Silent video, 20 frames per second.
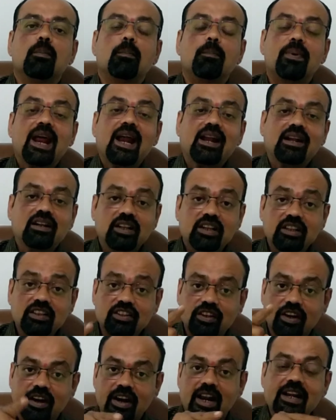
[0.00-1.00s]

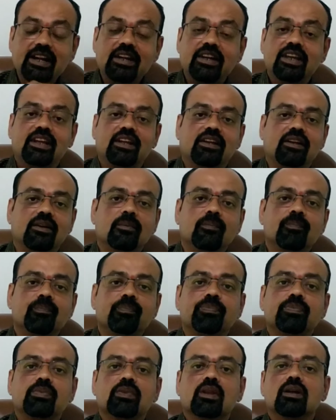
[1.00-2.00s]
Practice writing,
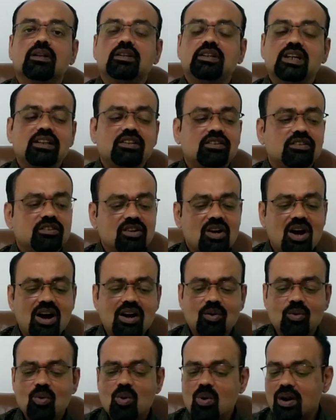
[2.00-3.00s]
just
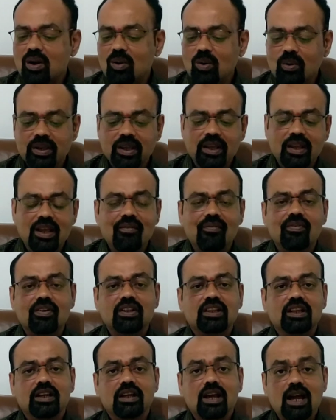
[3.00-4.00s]
not overlooking
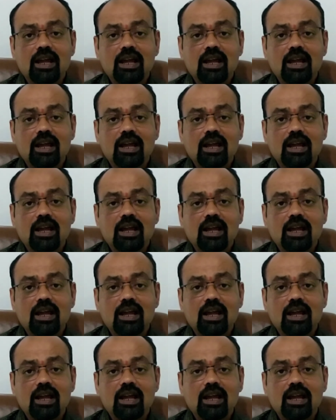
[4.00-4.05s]
everything.